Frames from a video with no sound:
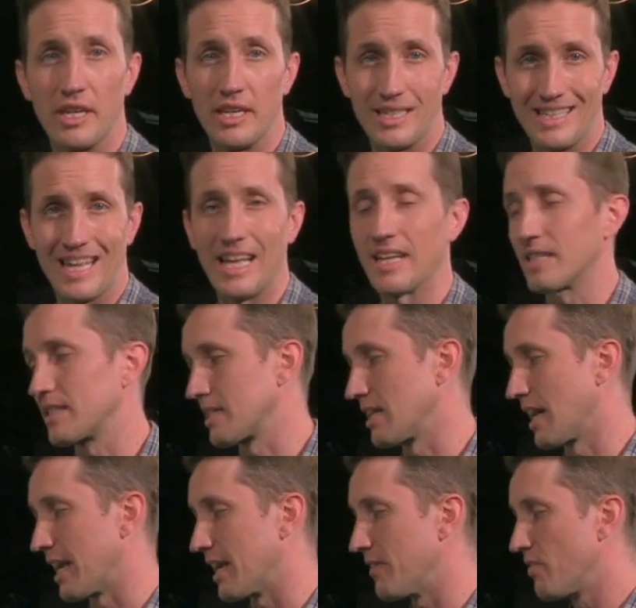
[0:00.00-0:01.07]
an intense
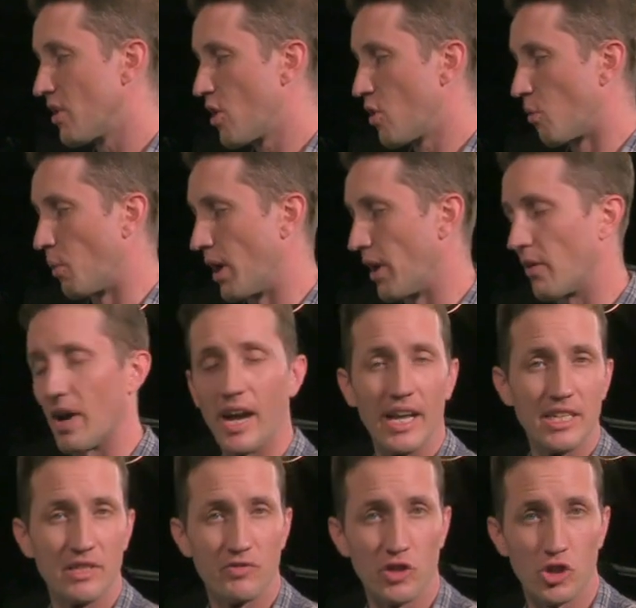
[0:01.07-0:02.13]
light.
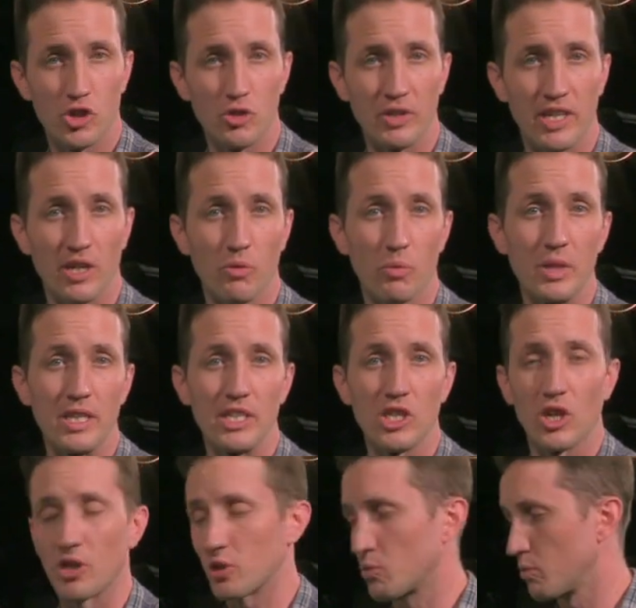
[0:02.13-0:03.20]
Whereas if you're shooting in a really
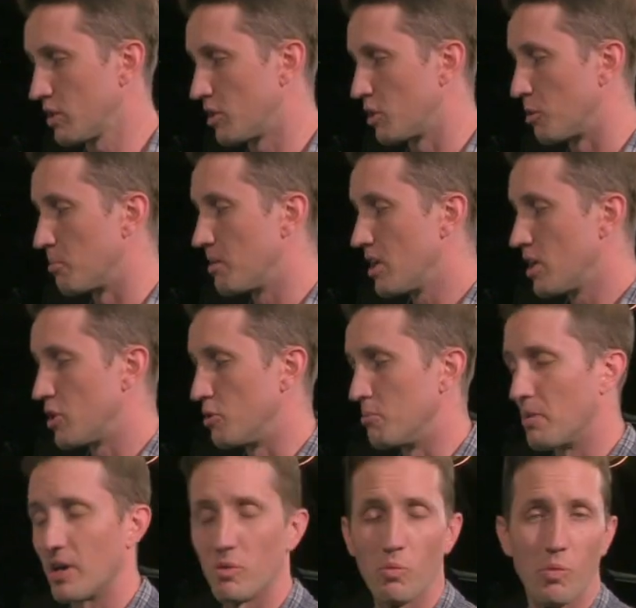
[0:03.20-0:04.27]
dark room, you
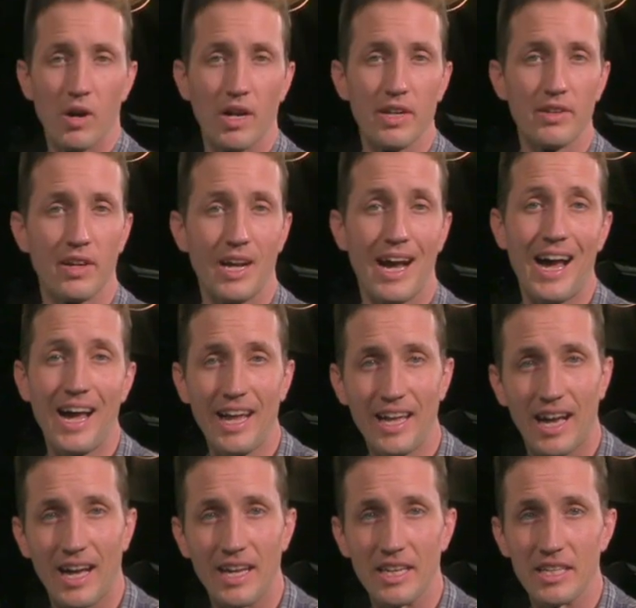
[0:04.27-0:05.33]
might want a high
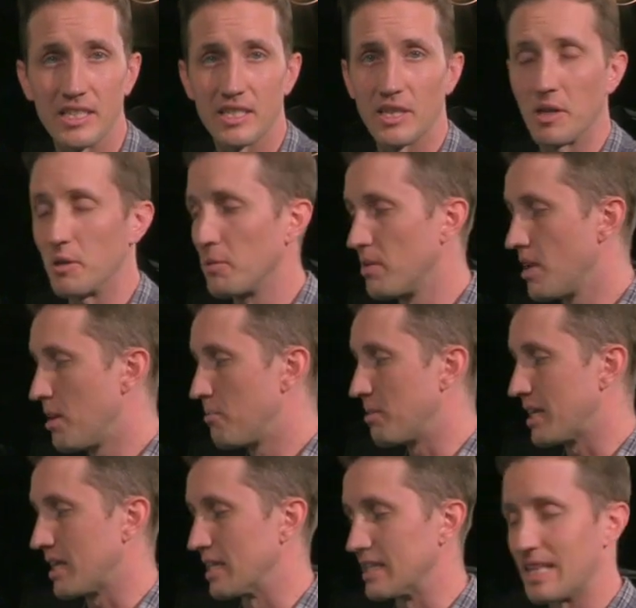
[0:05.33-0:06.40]
ISO
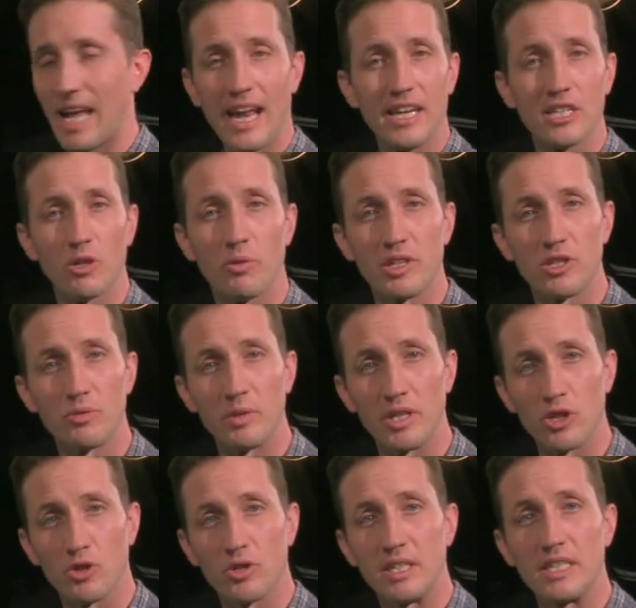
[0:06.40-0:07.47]
because that is going to
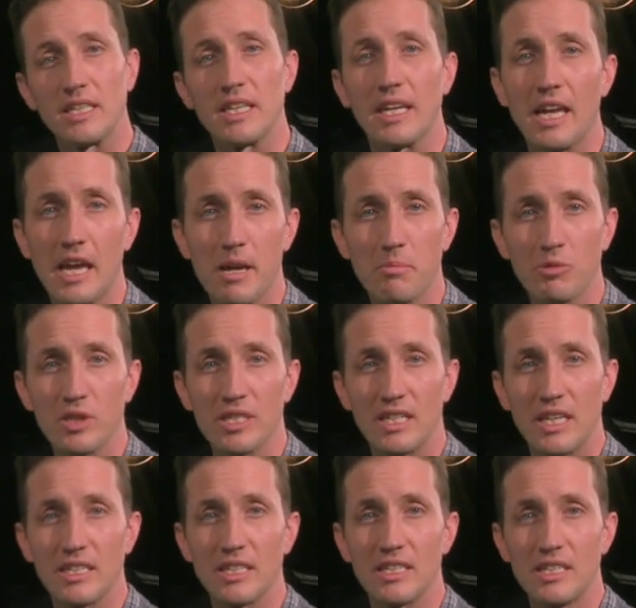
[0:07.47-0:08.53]
increase the camera's
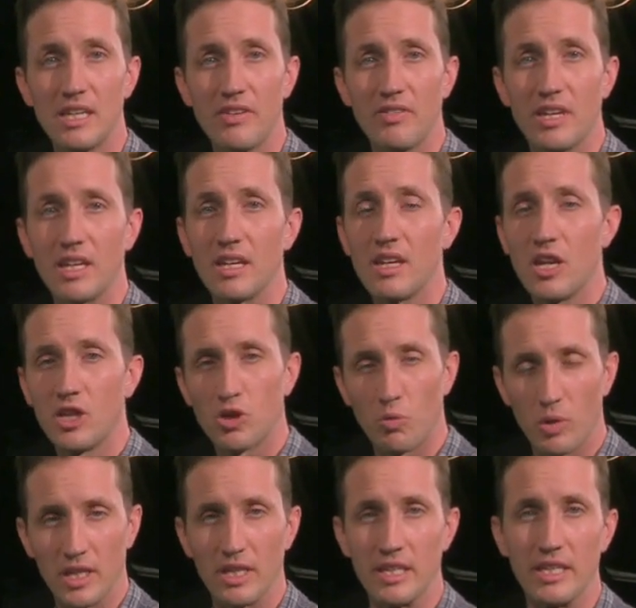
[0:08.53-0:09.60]
sensitivity to
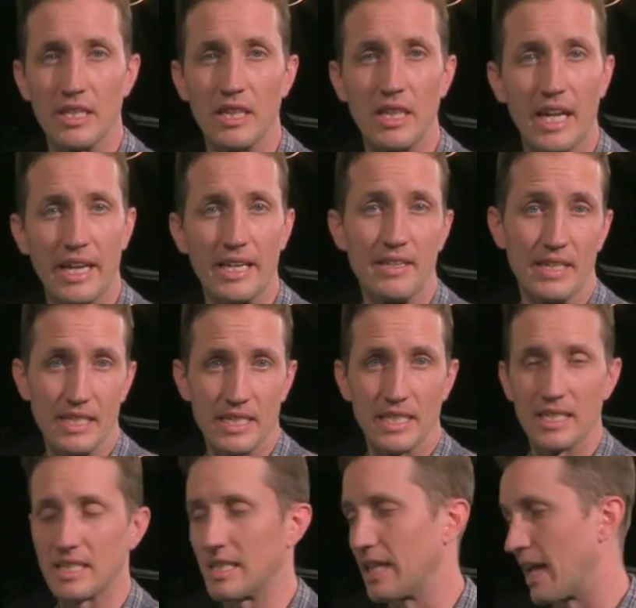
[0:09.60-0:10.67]
what little light
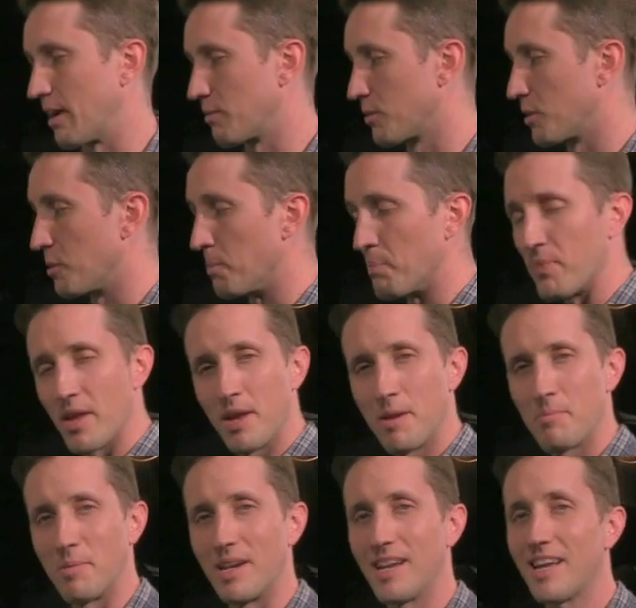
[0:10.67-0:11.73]
exists in that room.
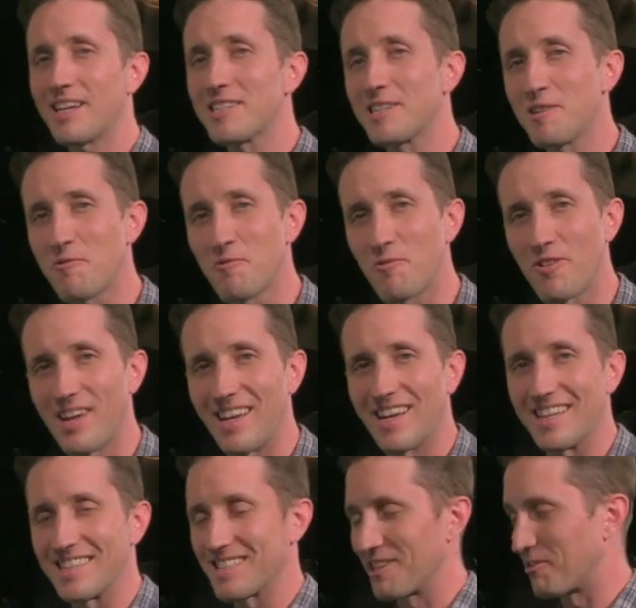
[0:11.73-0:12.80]
But not so
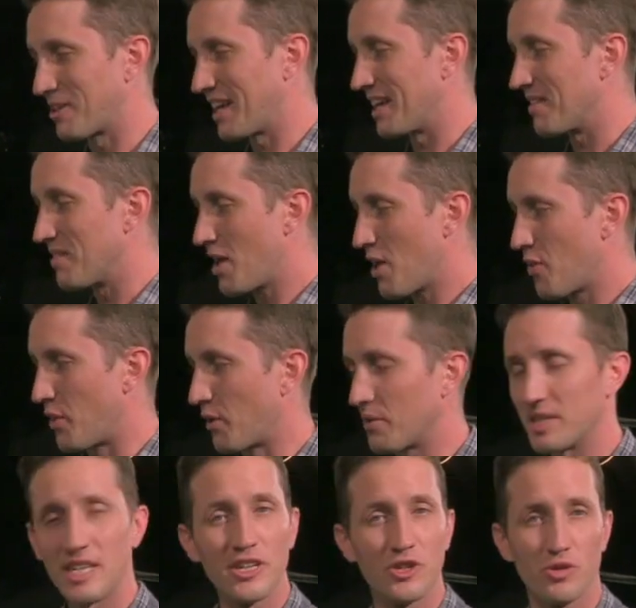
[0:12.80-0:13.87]
fast, okay? There
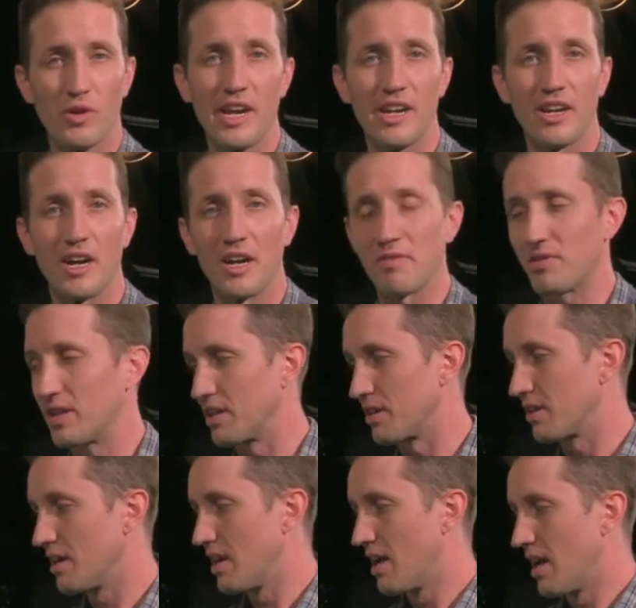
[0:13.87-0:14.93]
is a trade-off here.